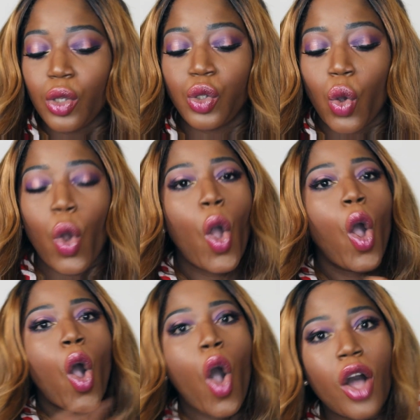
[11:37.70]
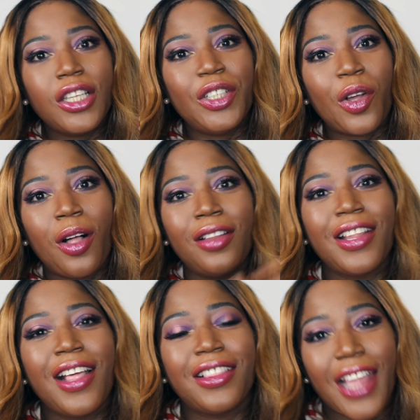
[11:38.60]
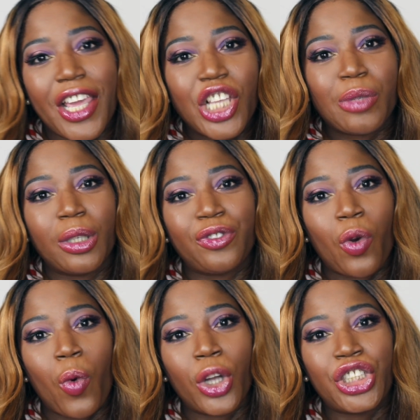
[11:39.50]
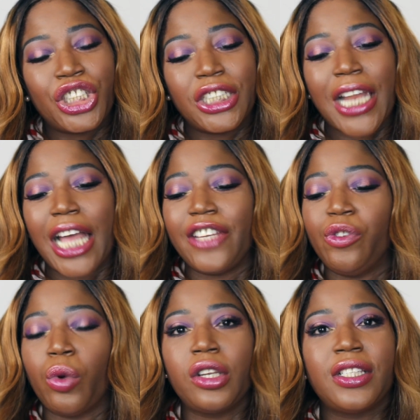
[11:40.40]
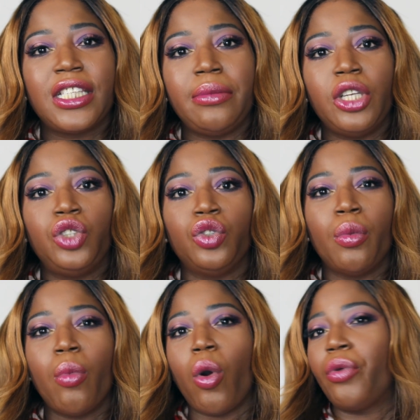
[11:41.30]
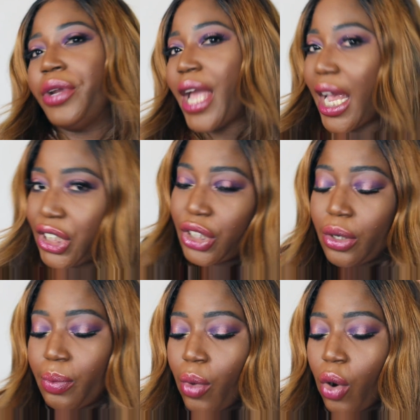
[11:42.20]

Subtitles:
So all in all, thank you so much for watching, and if you want to see me do more rehashes